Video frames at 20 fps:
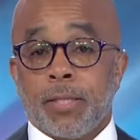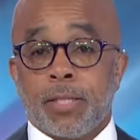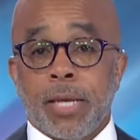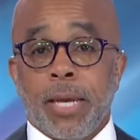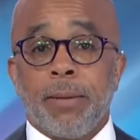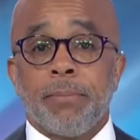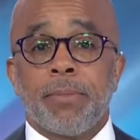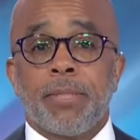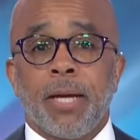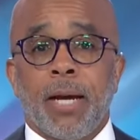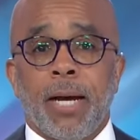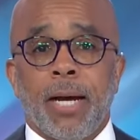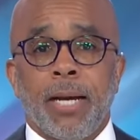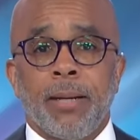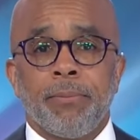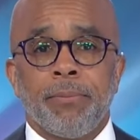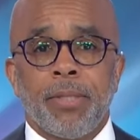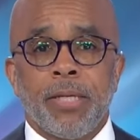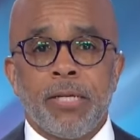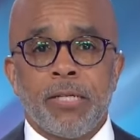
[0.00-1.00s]
the same
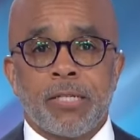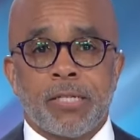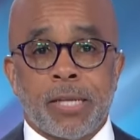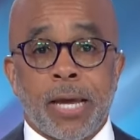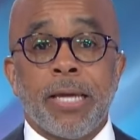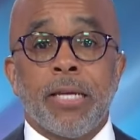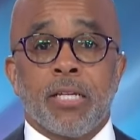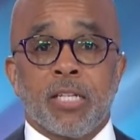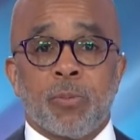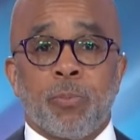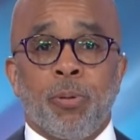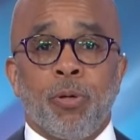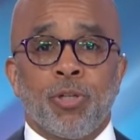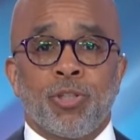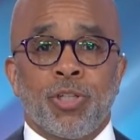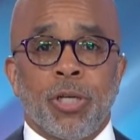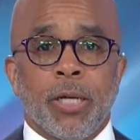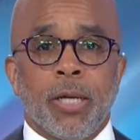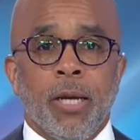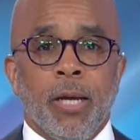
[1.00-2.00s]
time, the state is
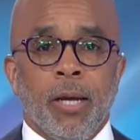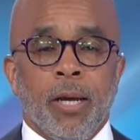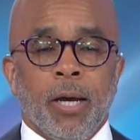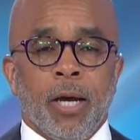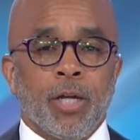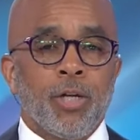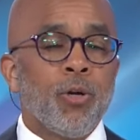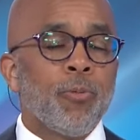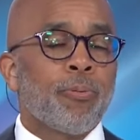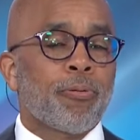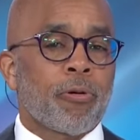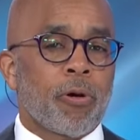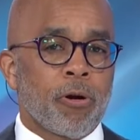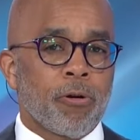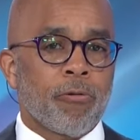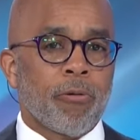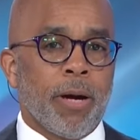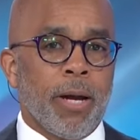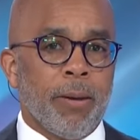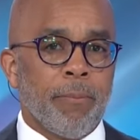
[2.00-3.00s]
pushing a new
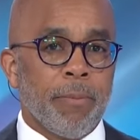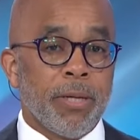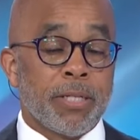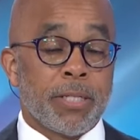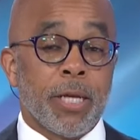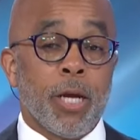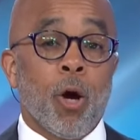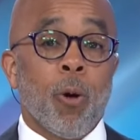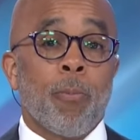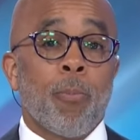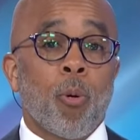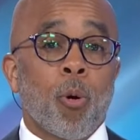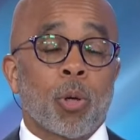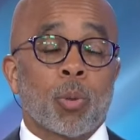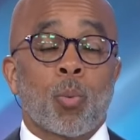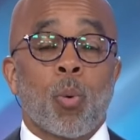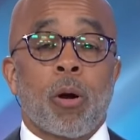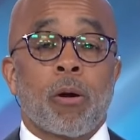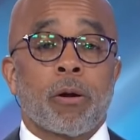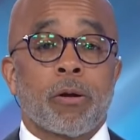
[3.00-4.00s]
program meant to help
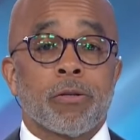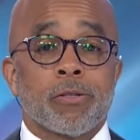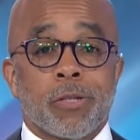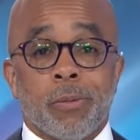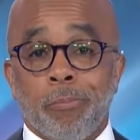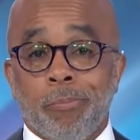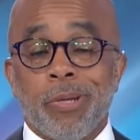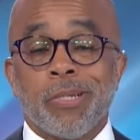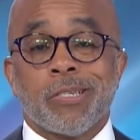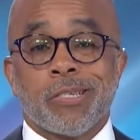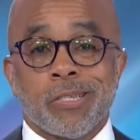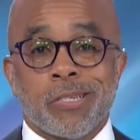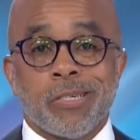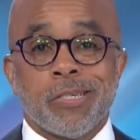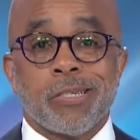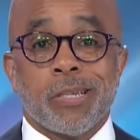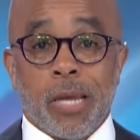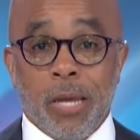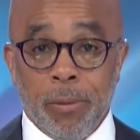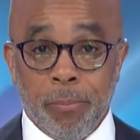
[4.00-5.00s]
port workers and
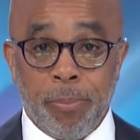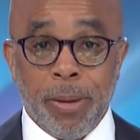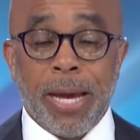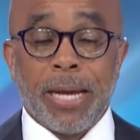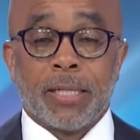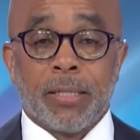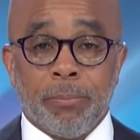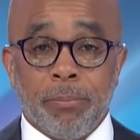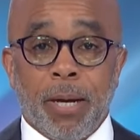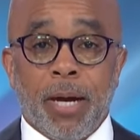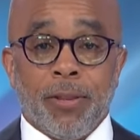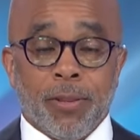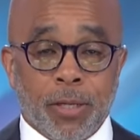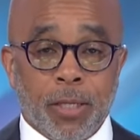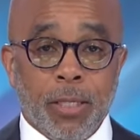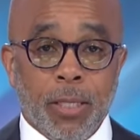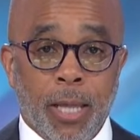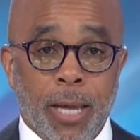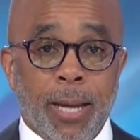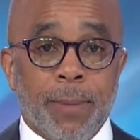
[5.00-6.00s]
businesses impacted by the
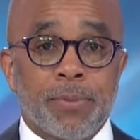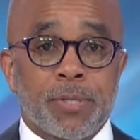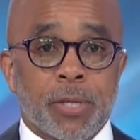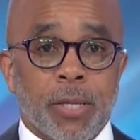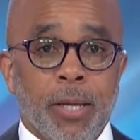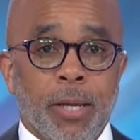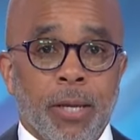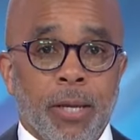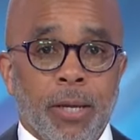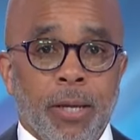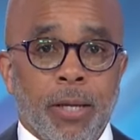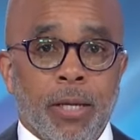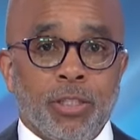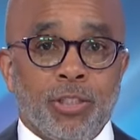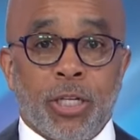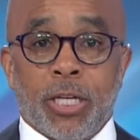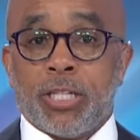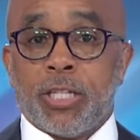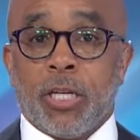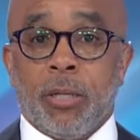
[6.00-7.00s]
collapse.
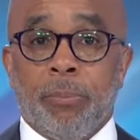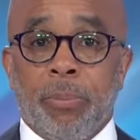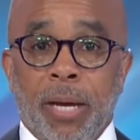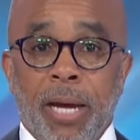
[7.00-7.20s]
Jessica